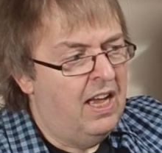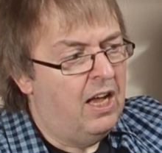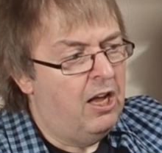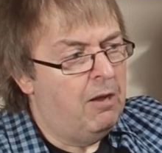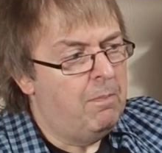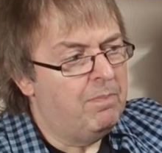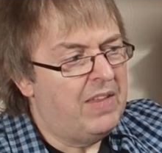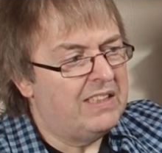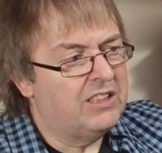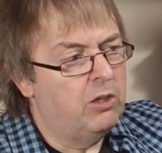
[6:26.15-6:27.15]

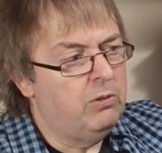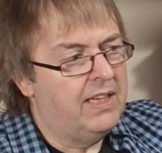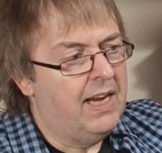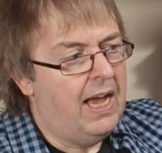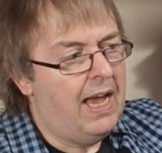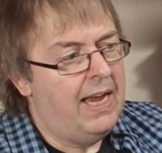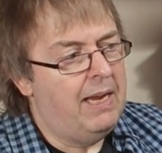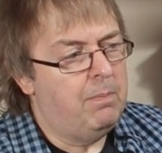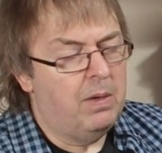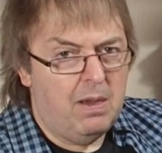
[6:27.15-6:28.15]
That's
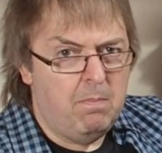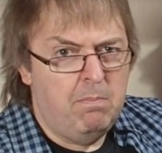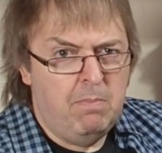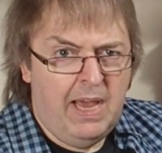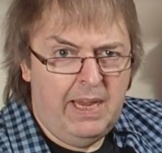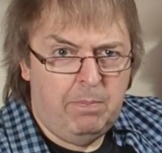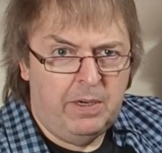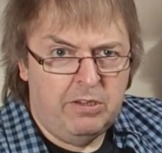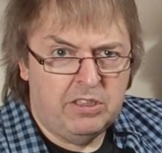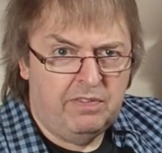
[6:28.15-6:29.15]
okay, but it may
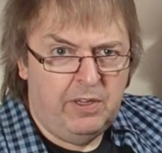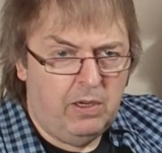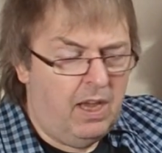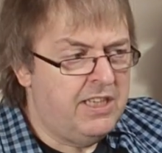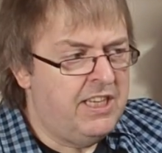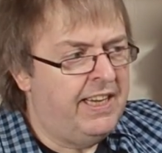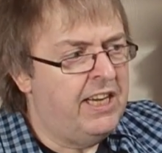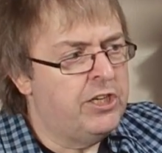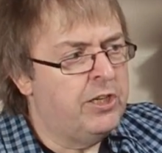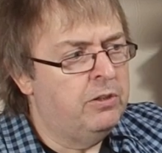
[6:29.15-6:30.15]
produce a few lighting
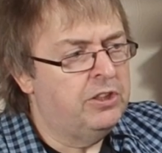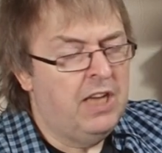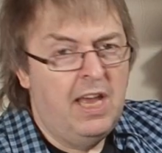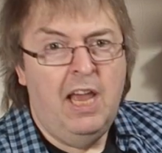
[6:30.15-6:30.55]
issues.